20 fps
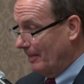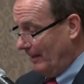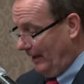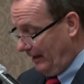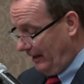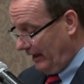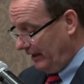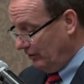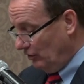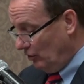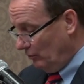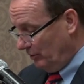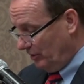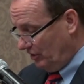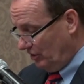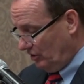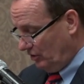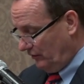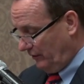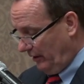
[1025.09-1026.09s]
And I know
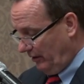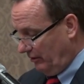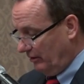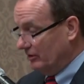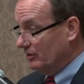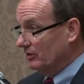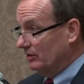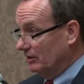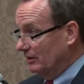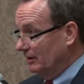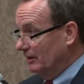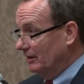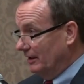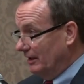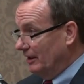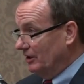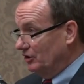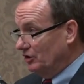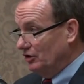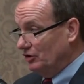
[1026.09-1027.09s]
Mrs. Ferris,
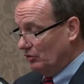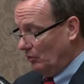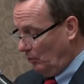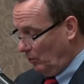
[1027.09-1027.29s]
and she's a